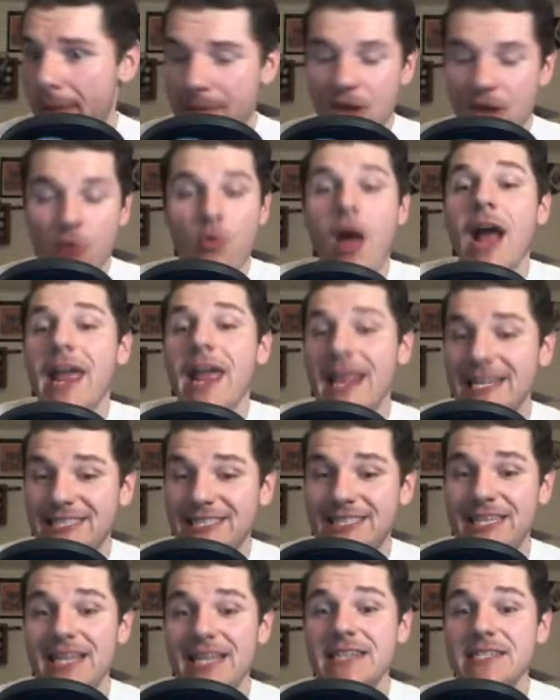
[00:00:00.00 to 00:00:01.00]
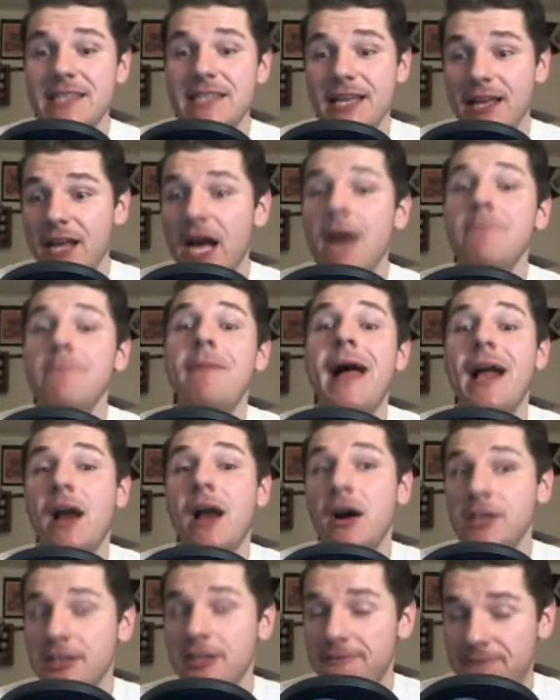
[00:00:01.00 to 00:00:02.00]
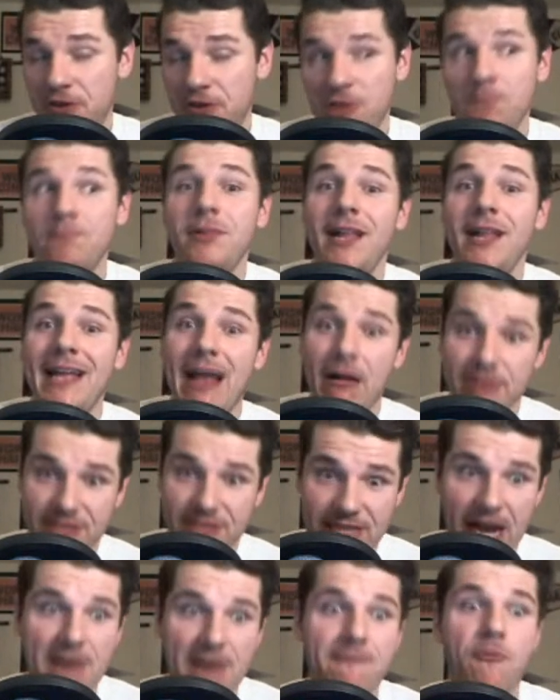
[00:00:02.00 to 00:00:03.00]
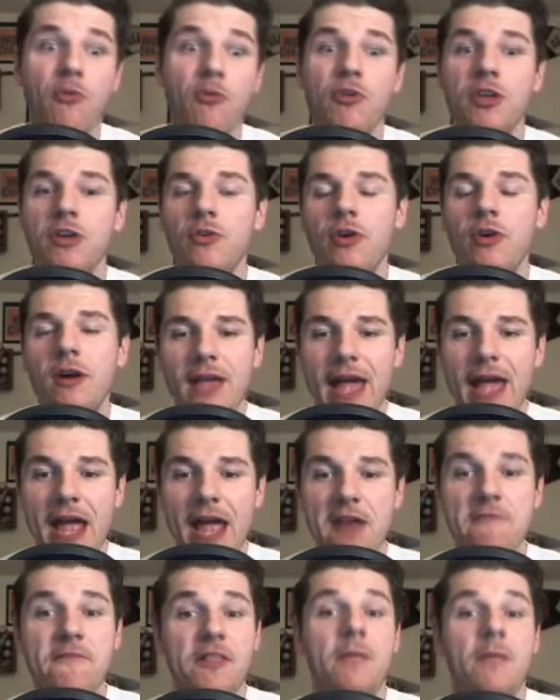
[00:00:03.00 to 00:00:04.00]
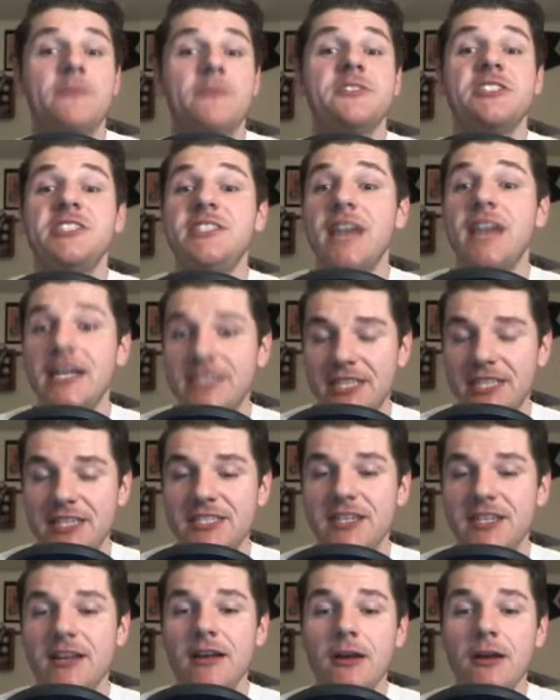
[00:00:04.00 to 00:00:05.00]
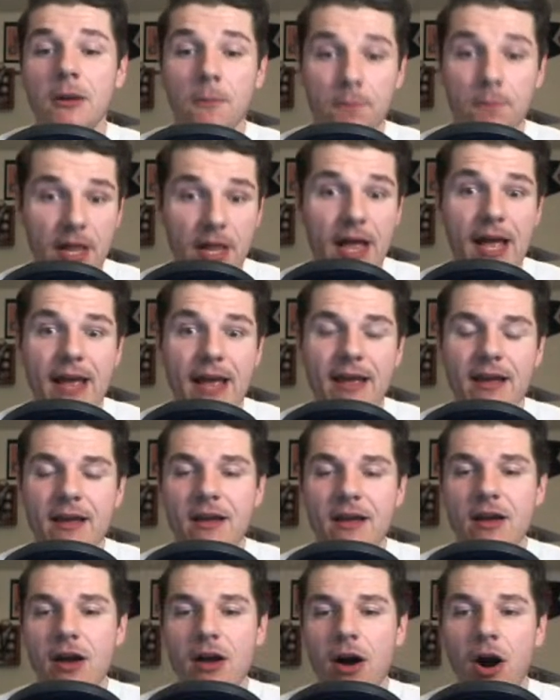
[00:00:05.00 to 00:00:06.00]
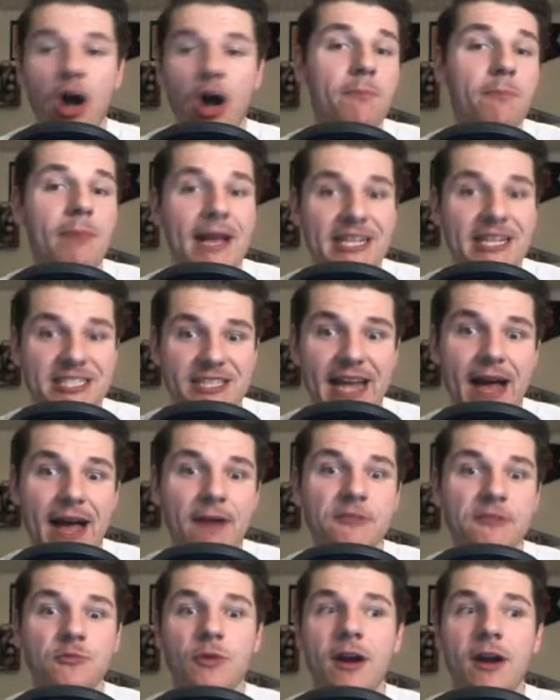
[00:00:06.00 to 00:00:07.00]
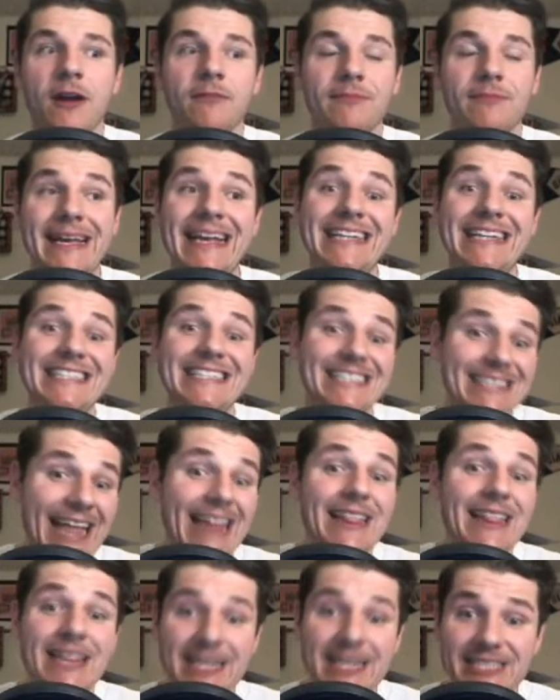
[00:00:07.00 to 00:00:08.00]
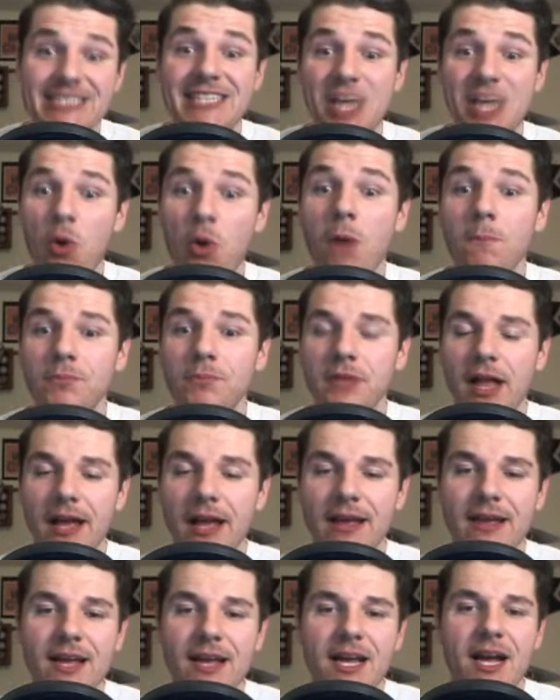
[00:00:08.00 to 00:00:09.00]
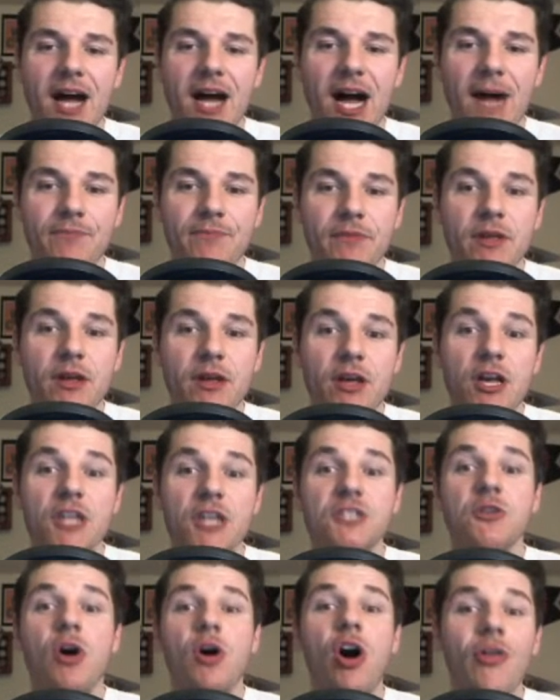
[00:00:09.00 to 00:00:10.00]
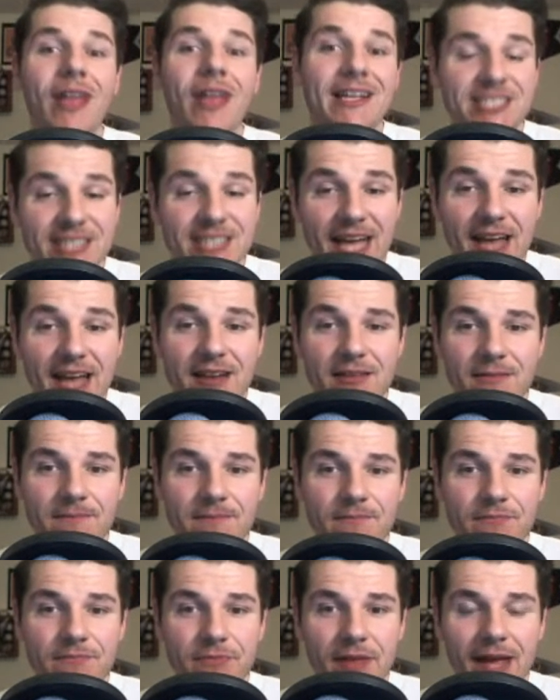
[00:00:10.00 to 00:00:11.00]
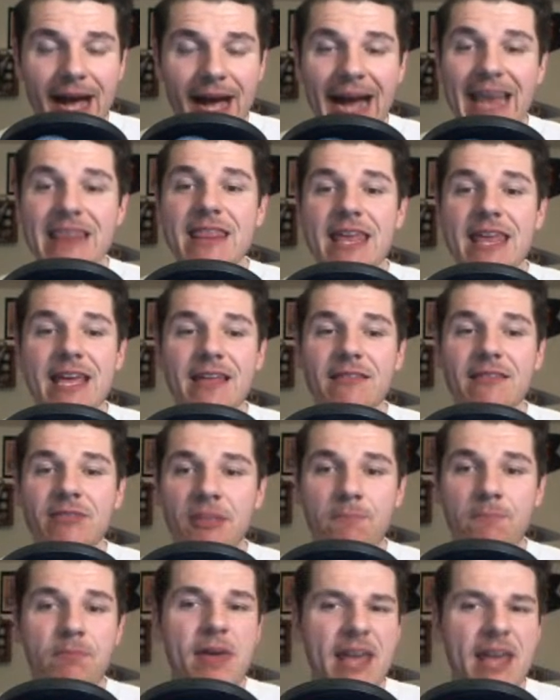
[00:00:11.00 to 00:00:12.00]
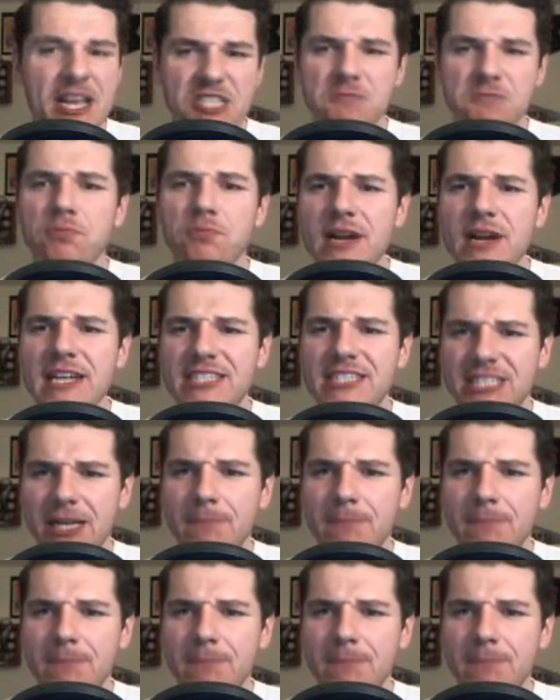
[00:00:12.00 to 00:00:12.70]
Sin to then come back on the field and play outside for you. And Phillips doesn't play on base downs where he's likely to see a run play. So all that said, I think the pick is pretty simple.